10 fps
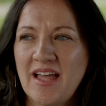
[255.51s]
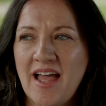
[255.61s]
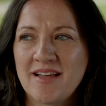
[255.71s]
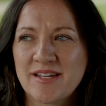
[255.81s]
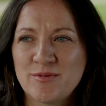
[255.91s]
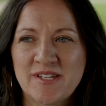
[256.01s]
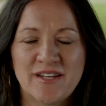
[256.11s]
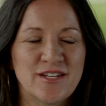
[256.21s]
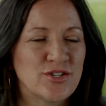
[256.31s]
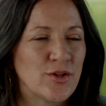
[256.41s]
As I was
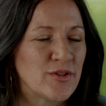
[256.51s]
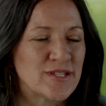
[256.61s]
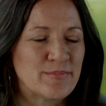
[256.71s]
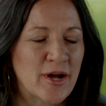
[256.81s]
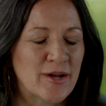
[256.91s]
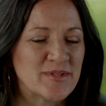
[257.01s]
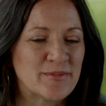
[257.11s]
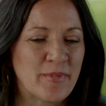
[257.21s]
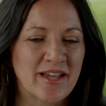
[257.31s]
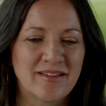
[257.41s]
getting to know these moms,
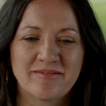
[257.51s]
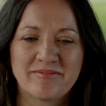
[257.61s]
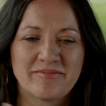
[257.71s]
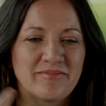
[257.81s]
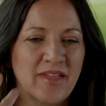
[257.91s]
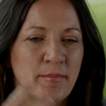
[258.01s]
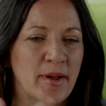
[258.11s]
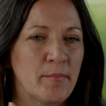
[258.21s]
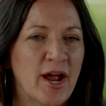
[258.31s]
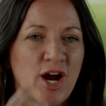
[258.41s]
my
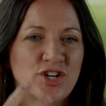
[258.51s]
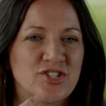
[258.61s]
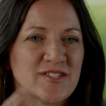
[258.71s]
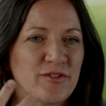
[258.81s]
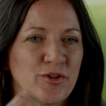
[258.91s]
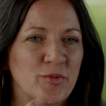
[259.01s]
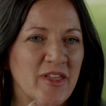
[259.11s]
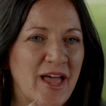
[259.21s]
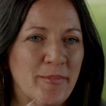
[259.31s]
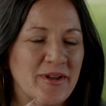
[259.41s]
heart just filled with
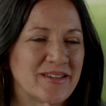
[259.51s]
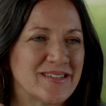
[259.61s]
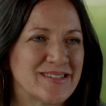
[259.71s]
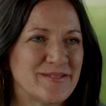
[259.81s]
happiness.